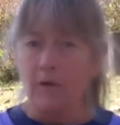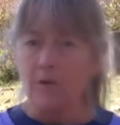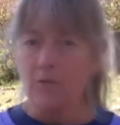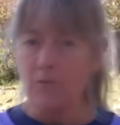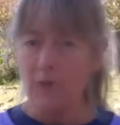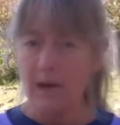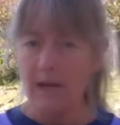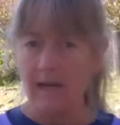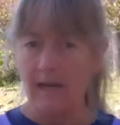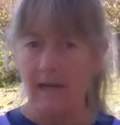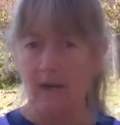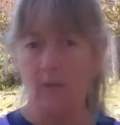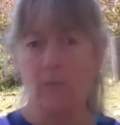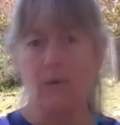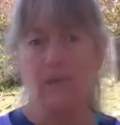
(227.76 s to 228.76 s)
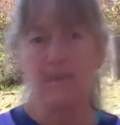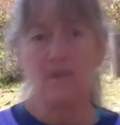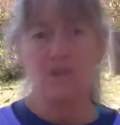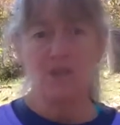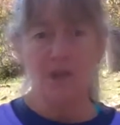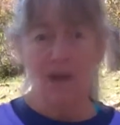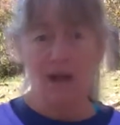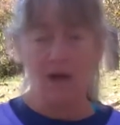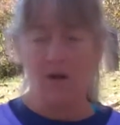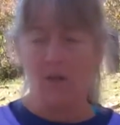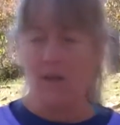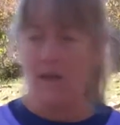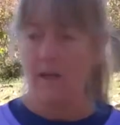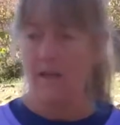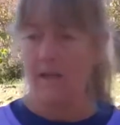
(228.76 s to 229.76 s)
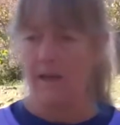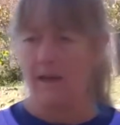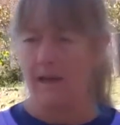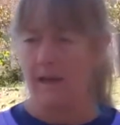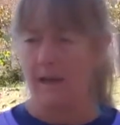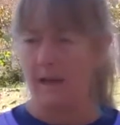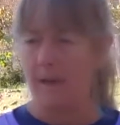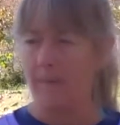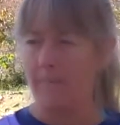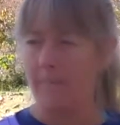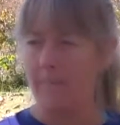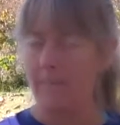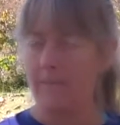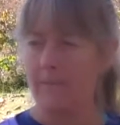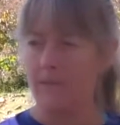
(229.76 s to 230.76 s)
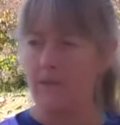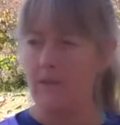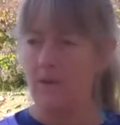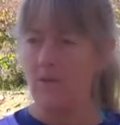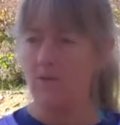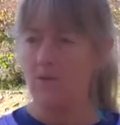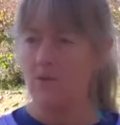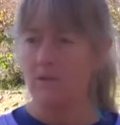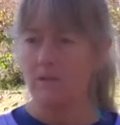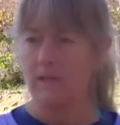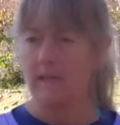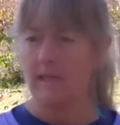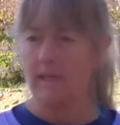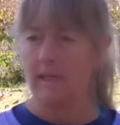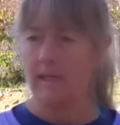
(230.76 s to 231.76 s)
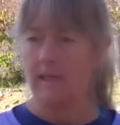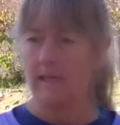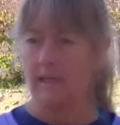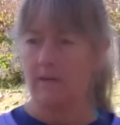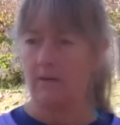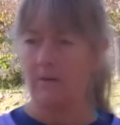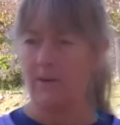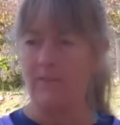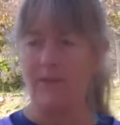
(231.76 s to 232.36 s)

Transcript: training with a gel, usually we've